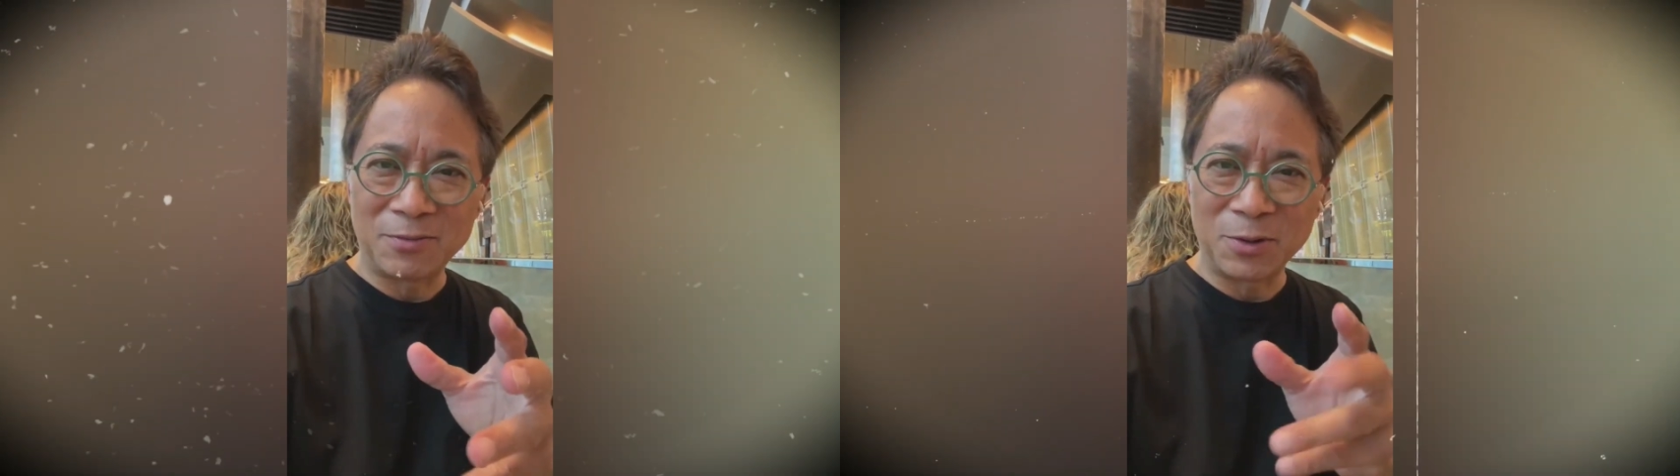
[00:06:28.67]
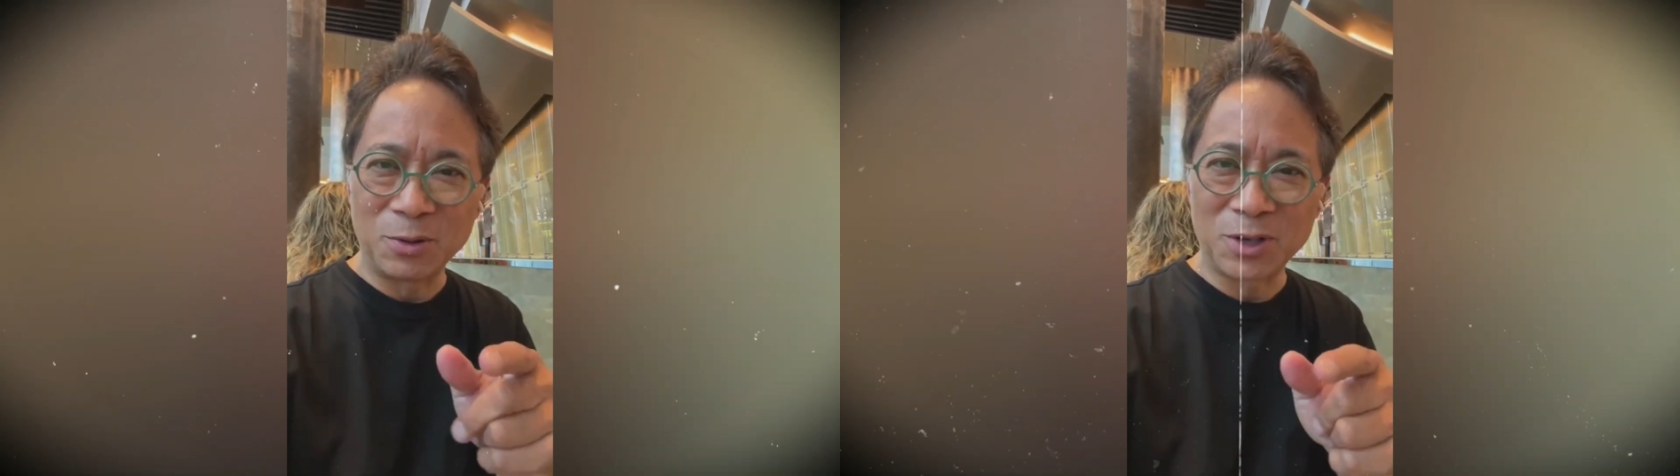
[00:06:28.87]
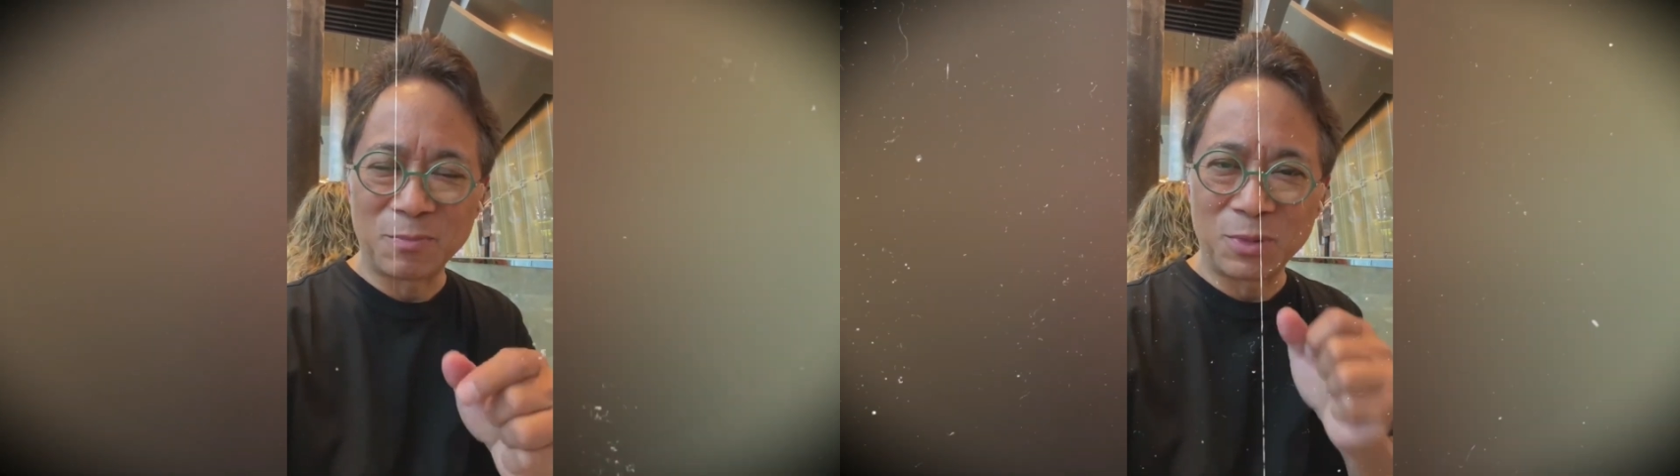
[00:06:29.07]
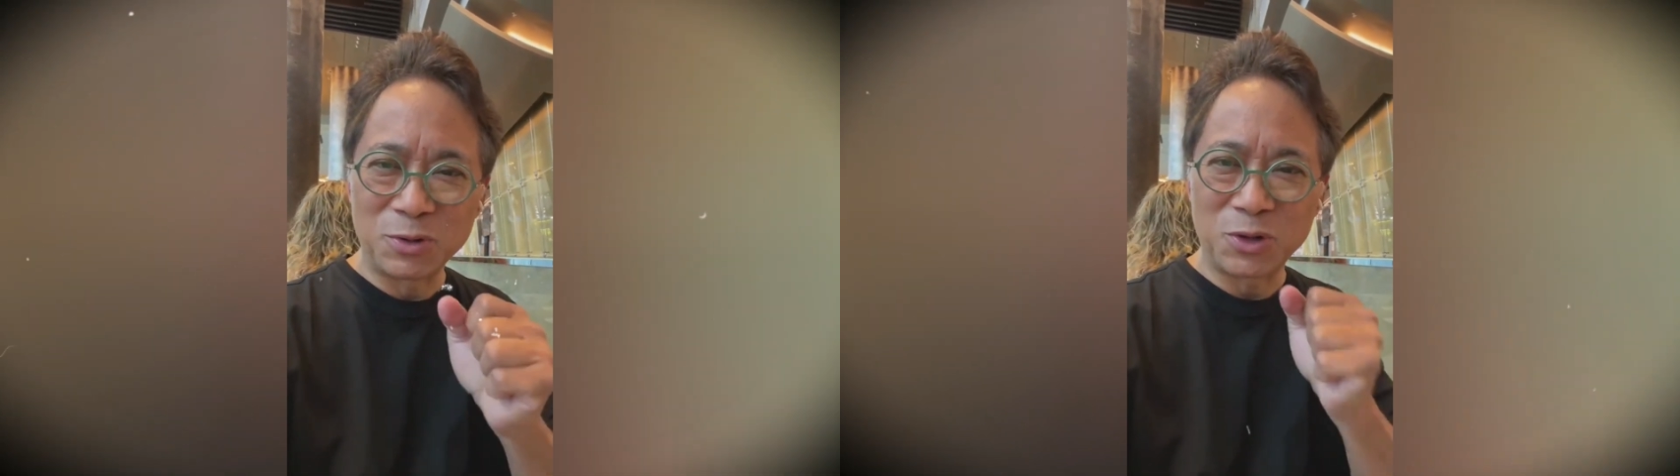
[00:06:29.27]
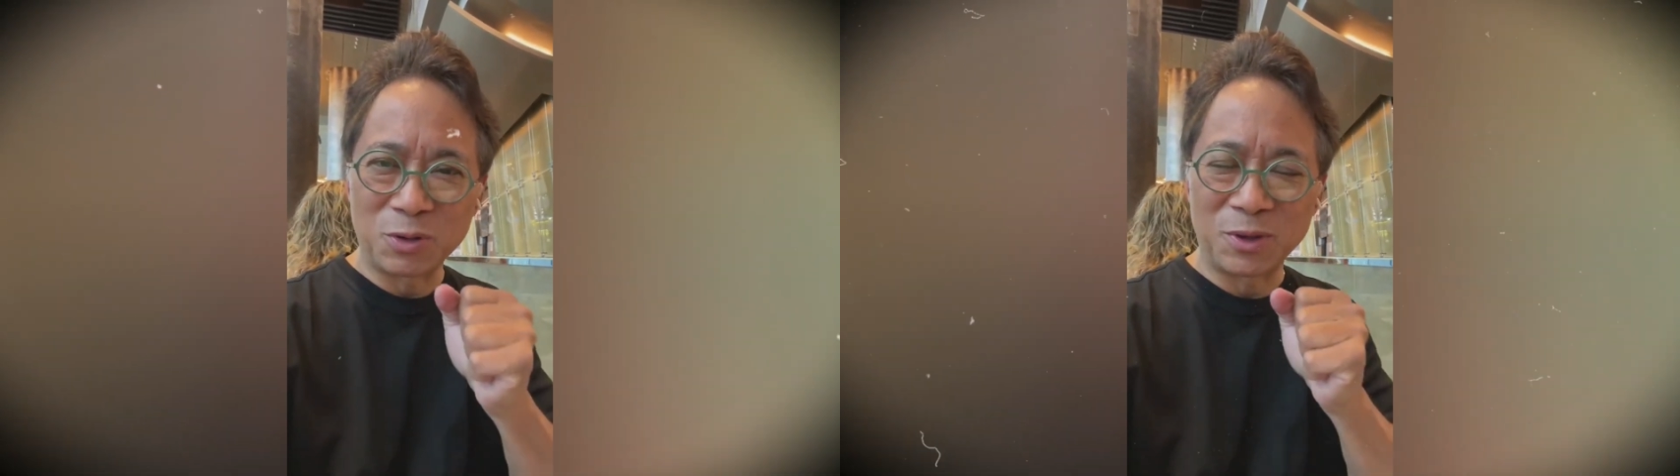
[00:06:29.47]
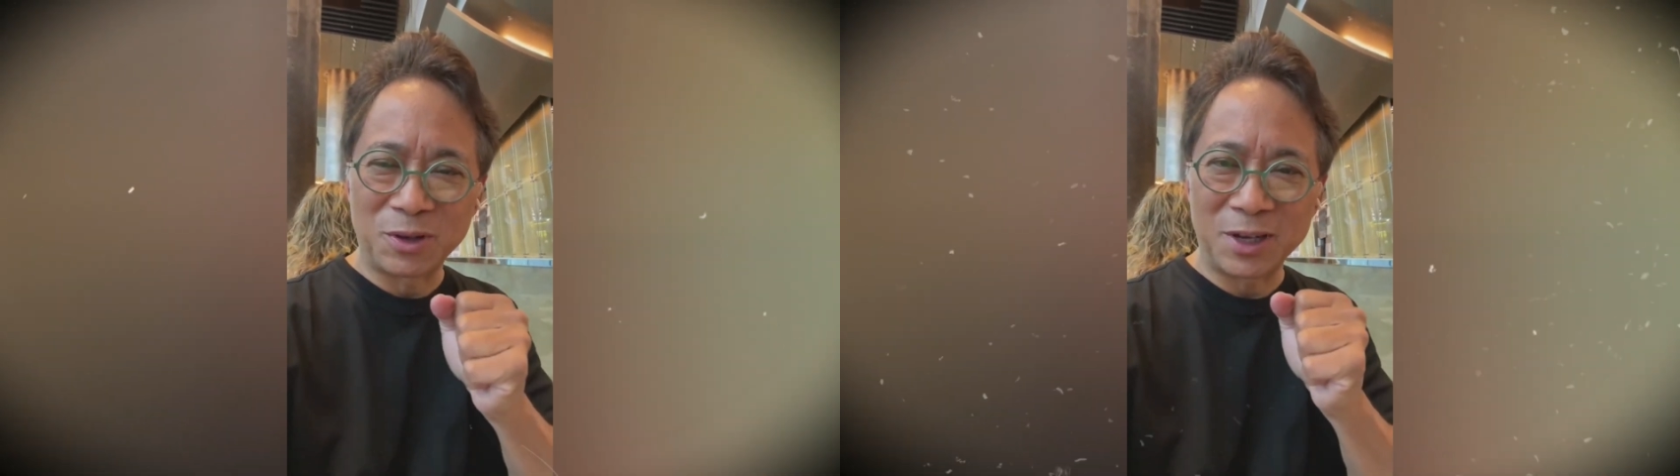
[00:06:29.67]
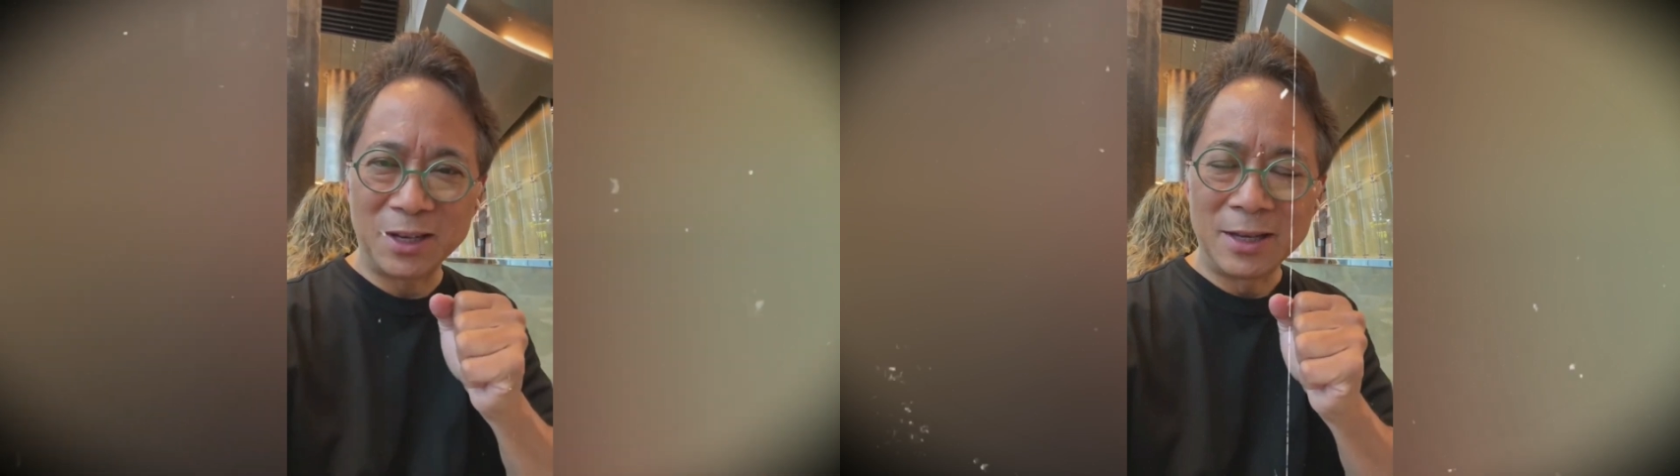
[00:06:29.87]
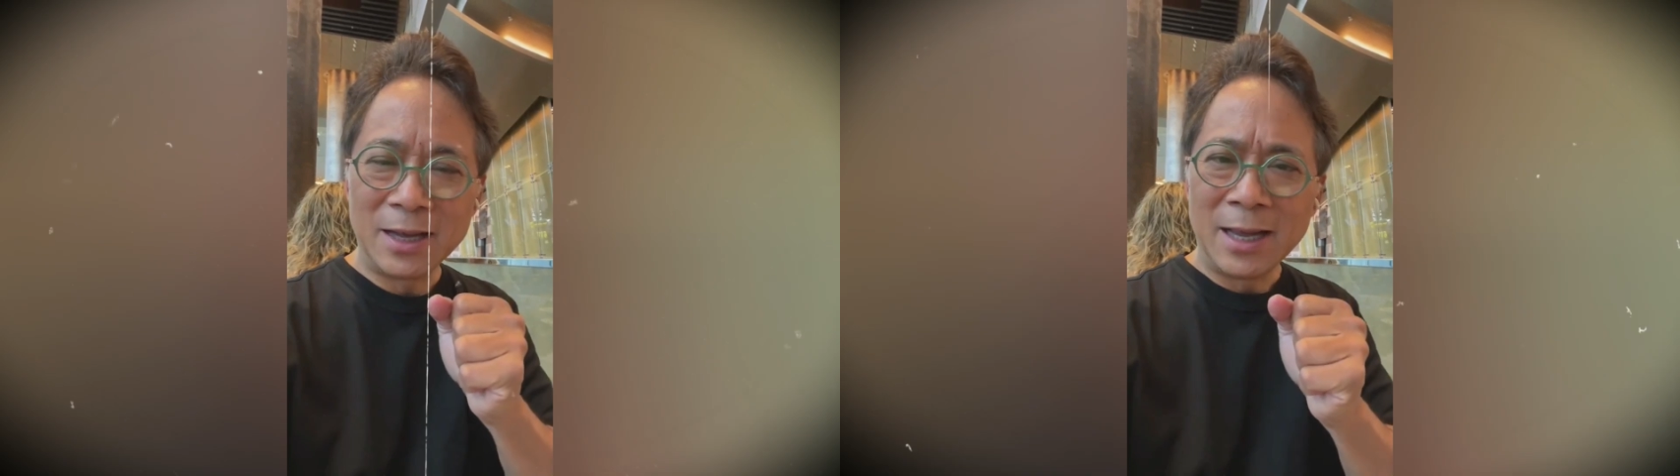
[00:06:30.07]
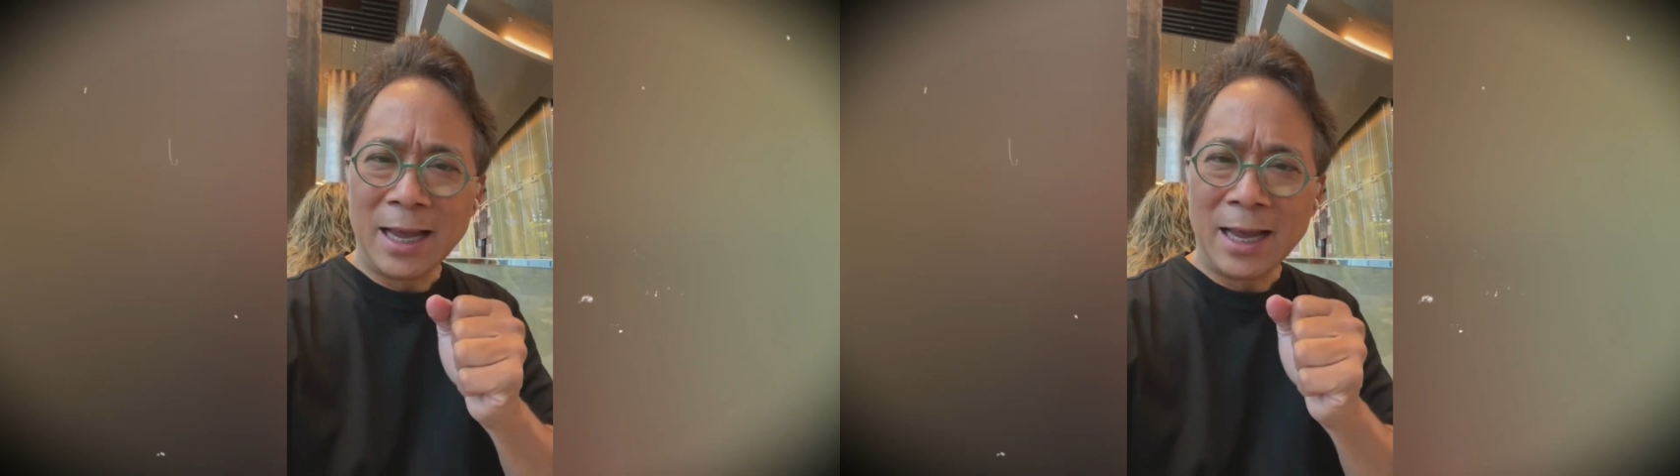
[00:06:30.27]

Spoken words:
eat foods that boost your immunity.